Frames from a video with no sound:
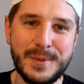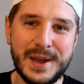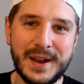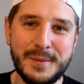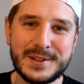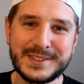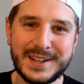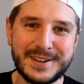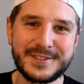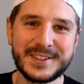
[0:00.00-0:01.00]
man, I'm
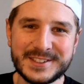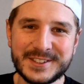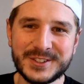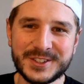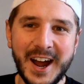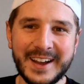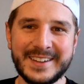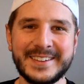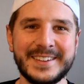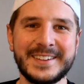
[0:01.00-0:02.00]
excited for this new truck.